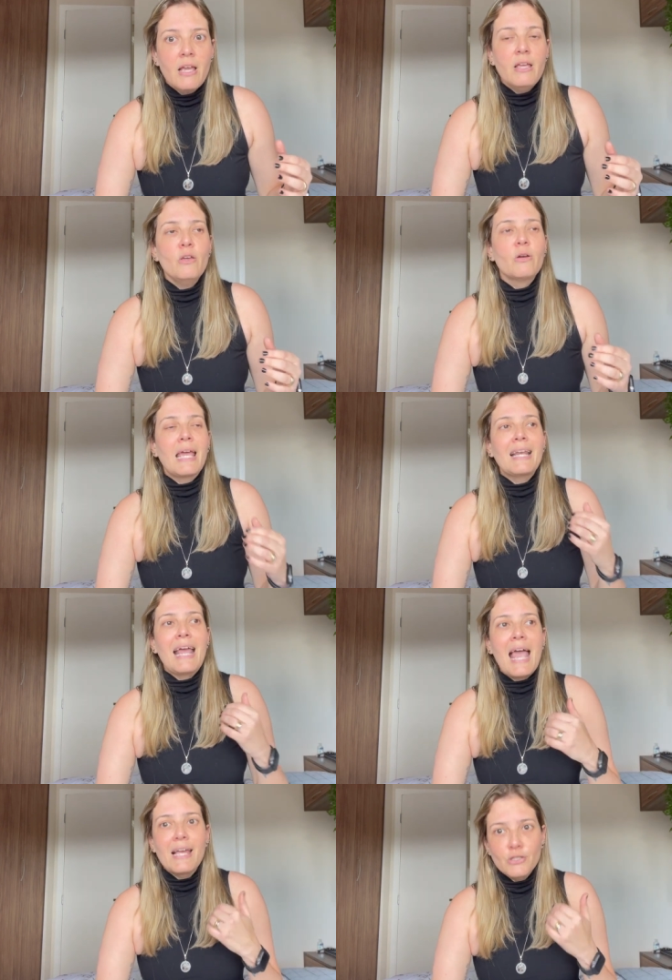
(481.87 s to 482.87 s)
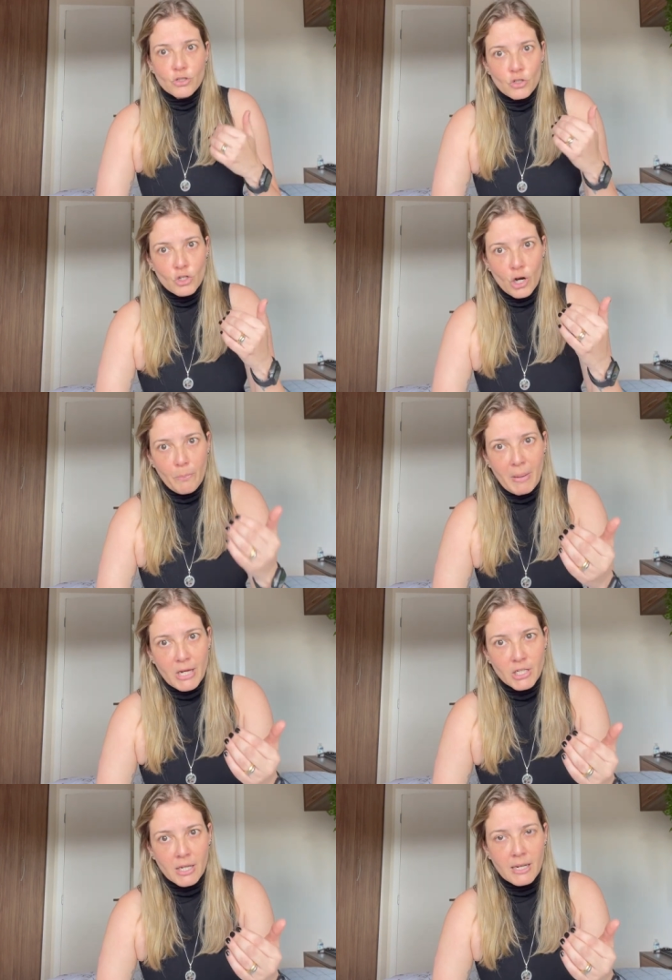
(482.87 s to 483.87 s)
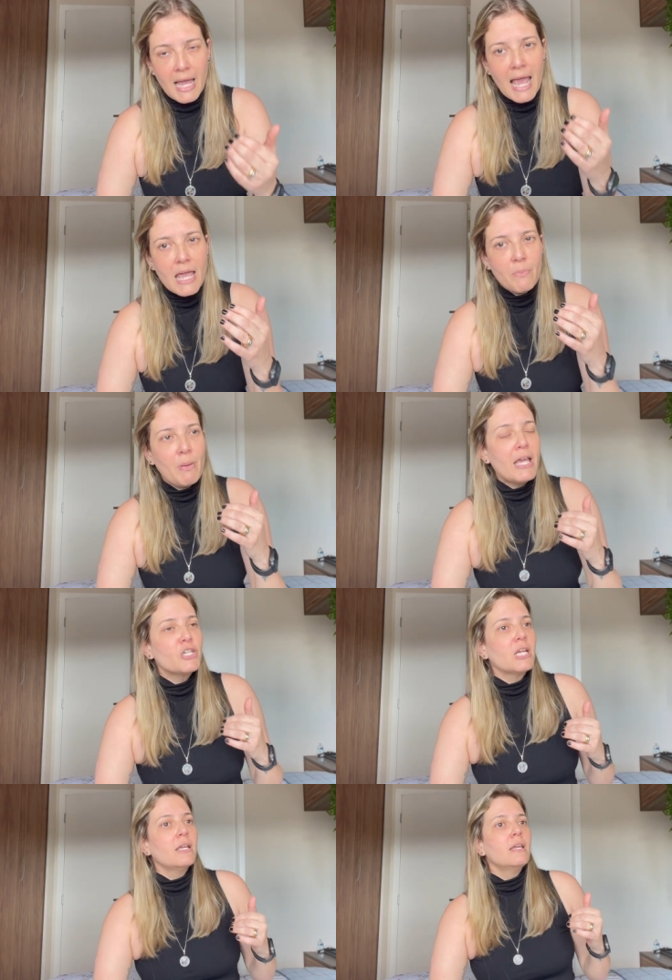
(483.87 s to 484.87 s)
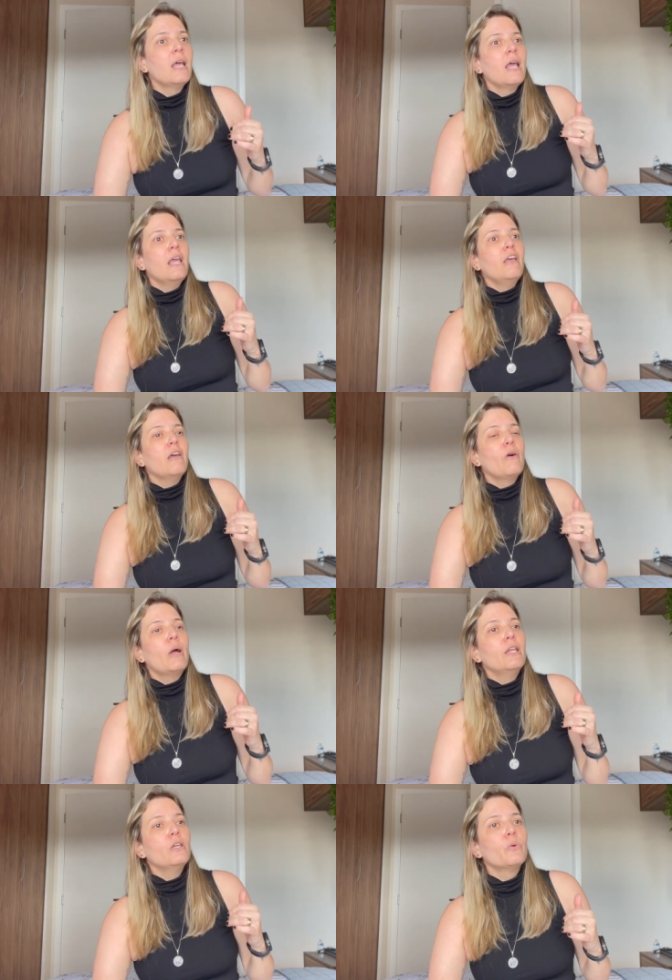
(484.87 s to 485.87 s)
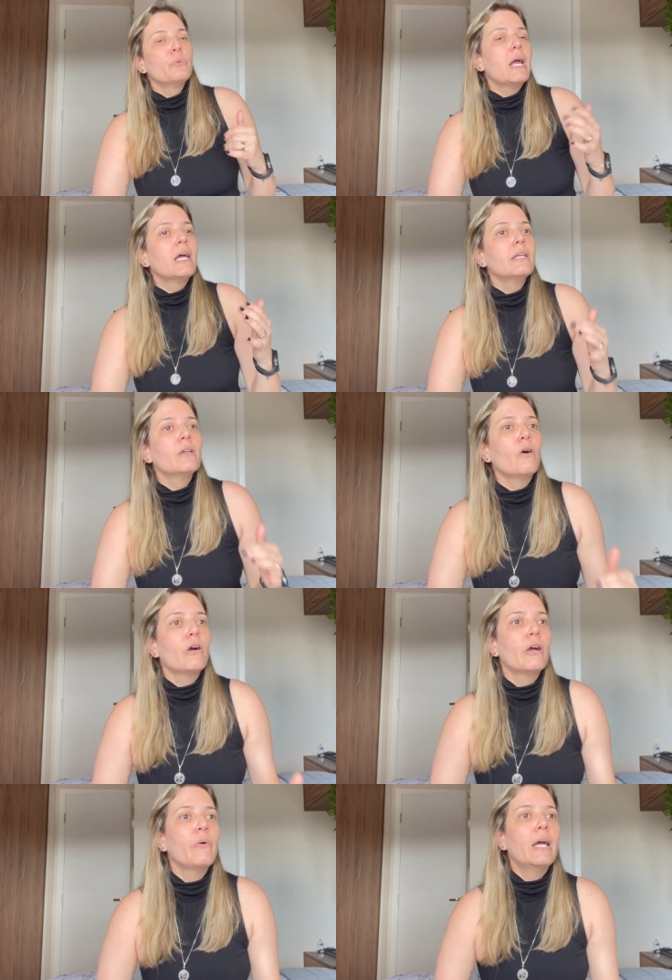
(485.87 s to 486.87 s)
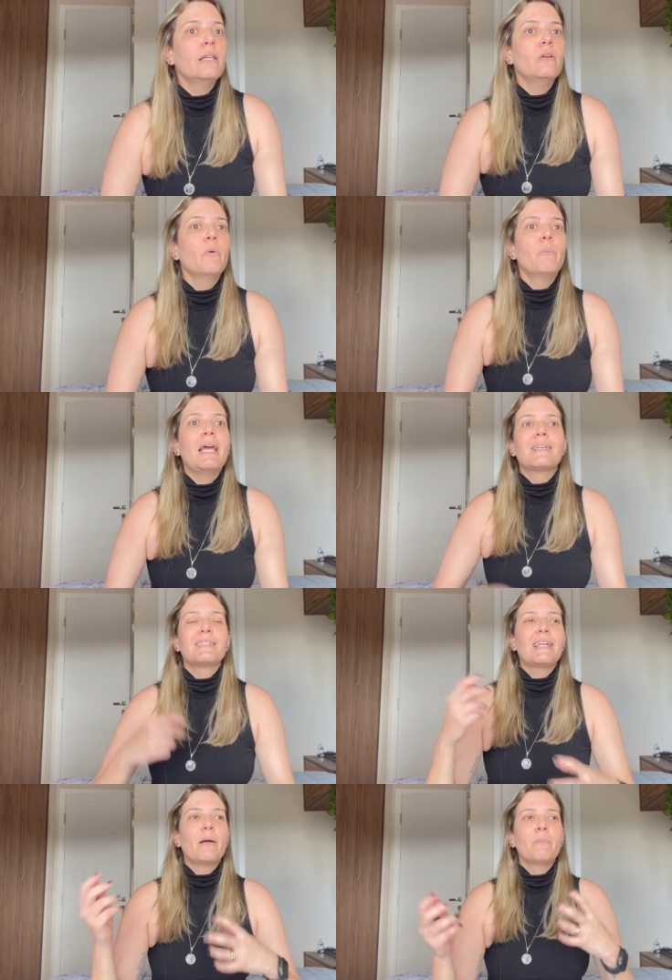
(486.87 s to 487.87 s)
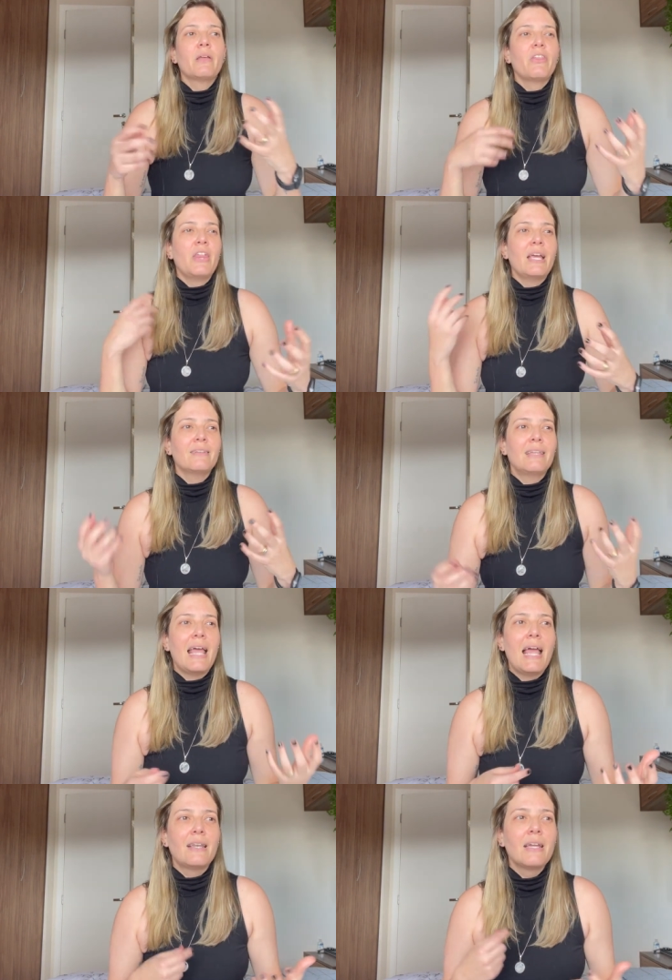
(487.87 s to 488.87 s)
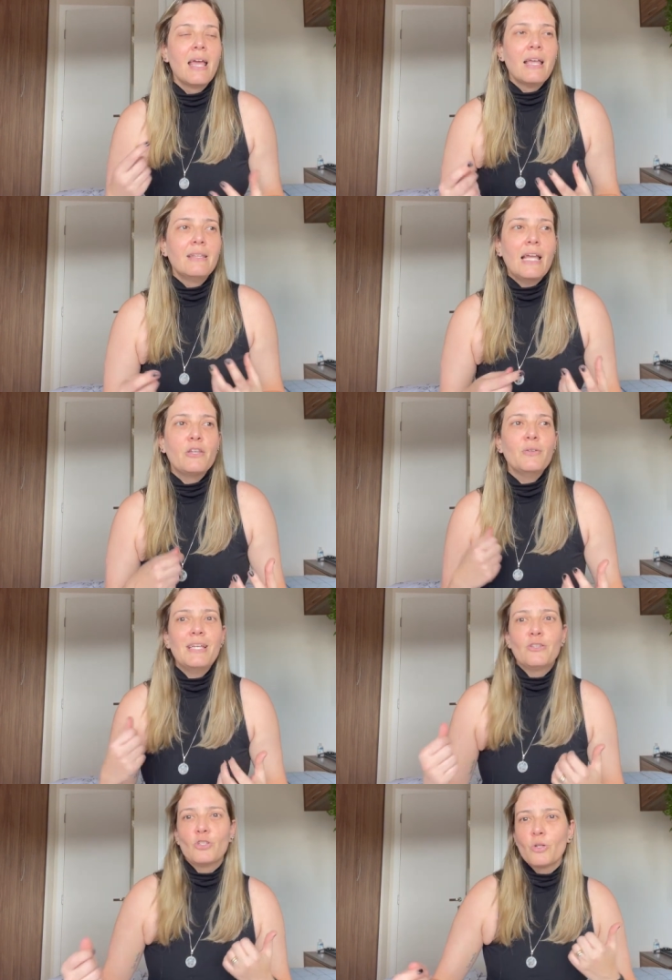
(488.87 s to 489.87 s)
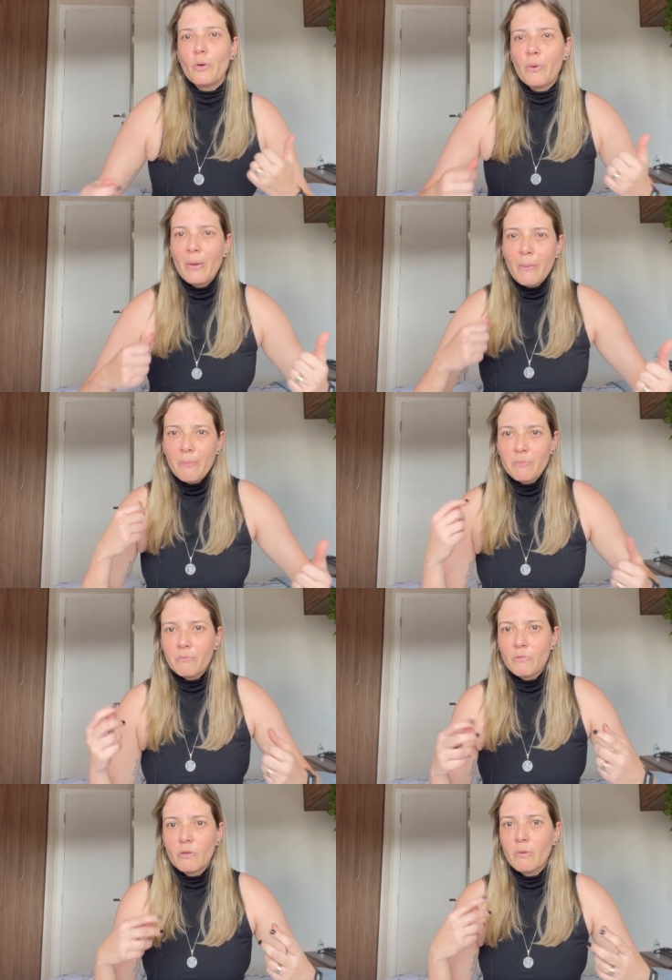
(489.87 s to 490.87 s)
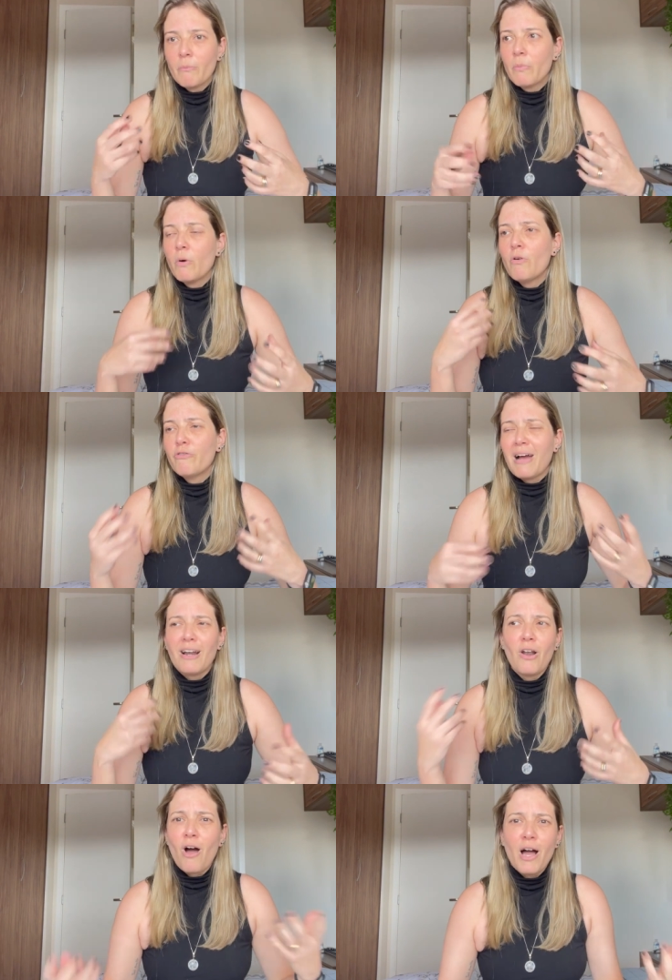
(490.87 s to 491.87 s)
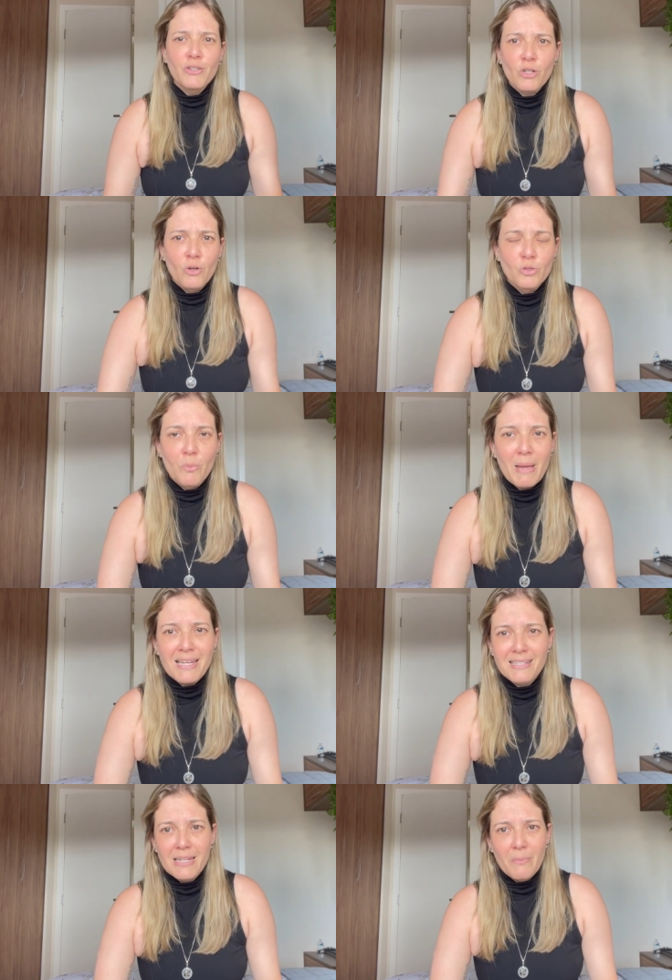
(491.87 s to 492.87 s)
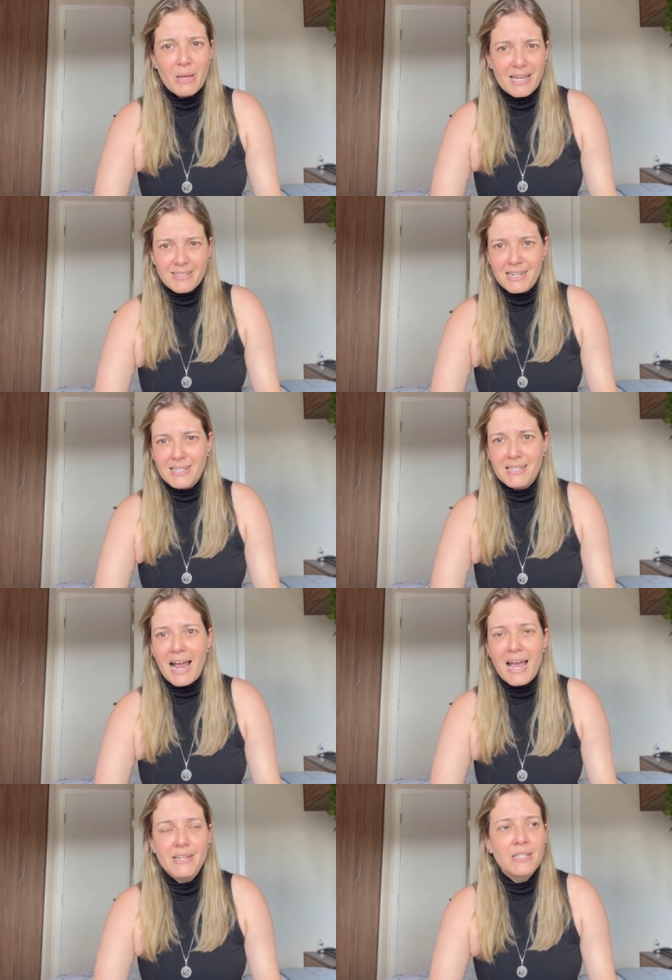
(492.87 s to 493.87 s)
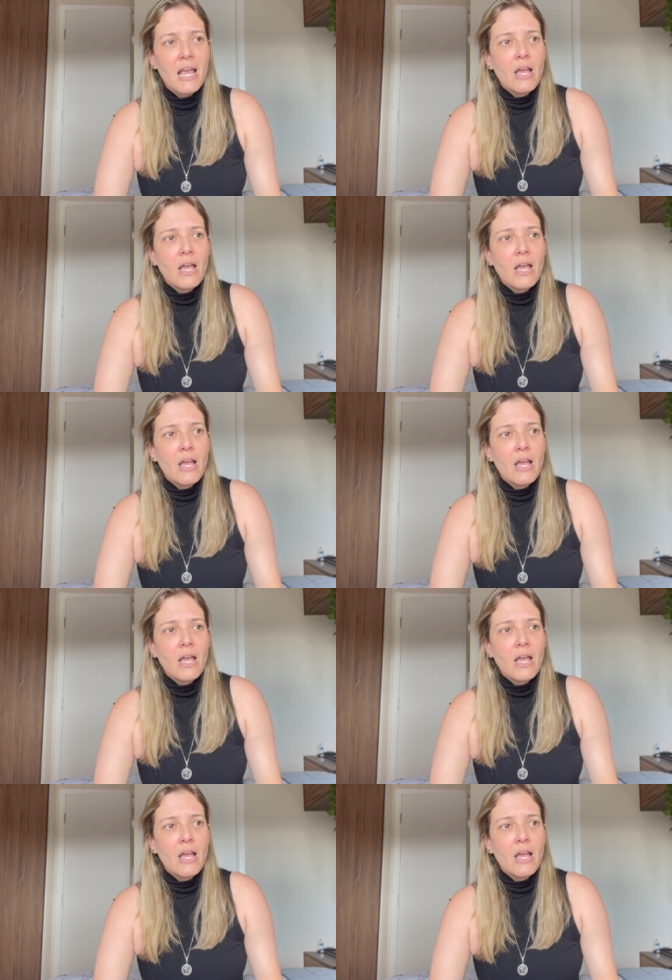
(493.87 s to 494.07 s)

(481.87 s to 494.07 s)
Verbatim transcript: You can ask to your patient, hey patient, when you run or when you make something that that you need to move a lot or to make some exercise,